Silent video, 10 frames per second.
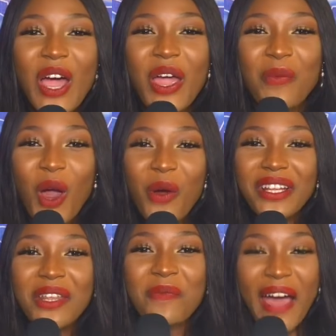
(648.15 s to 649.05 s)
I am
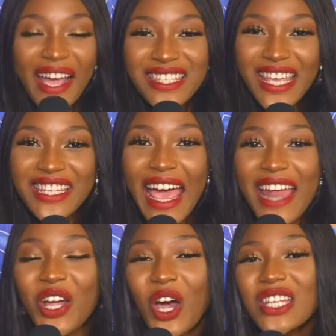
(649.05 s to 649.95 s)
currently backstage
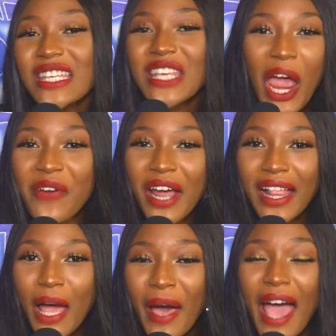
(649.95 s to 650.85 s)
at the concert here in
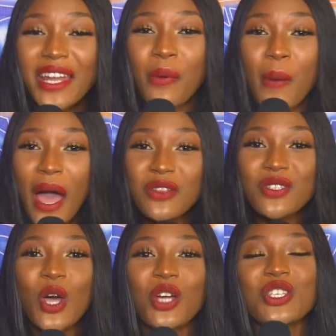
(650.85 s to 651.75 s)
Calabar and I'm about to
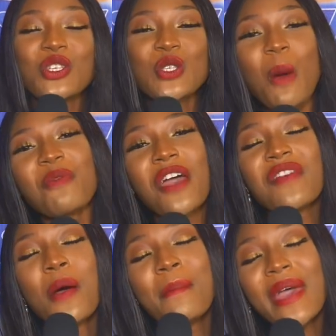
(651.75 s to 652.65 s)
talk to the top 5
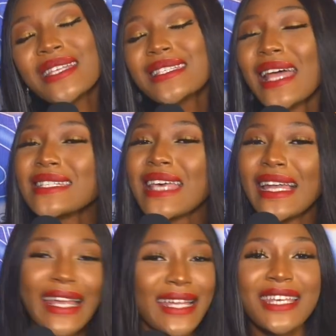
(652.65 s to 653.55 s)
amazing and
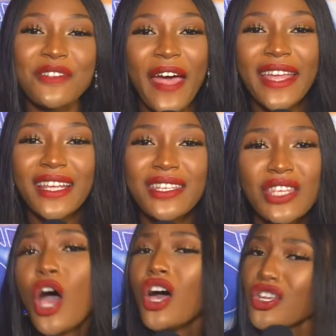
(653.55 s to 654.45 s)
talented
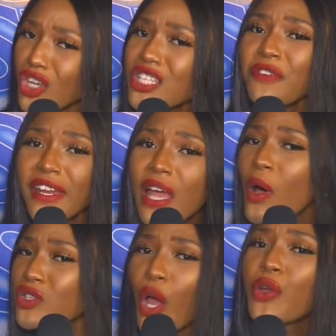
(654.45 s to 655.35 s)
finalists just to find out
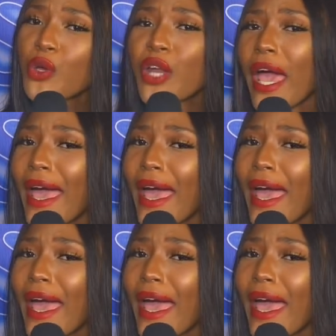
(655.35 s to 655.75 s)
what's going through their